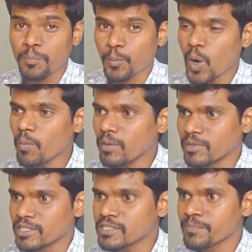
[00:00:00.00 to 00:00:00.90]
the
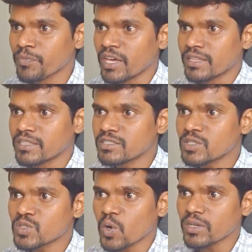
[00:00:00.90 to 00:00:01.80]
problem is, this
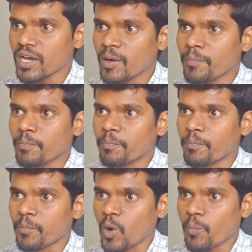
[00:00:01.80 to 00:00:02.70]
is not a
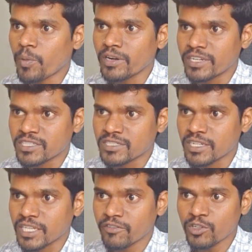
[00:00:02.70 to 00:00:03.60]
proper
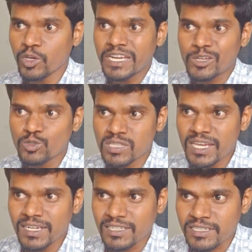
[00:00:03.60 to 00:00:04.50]
dictionary, even though it looks
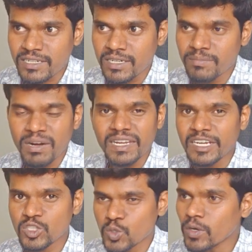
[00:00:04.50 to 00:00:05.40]
like a dictionary, but
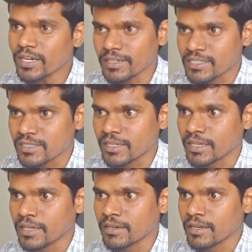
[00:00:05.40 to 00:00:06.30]
it's not a
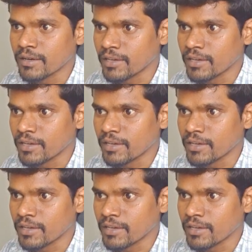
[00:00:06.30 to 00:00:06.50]
dictionary.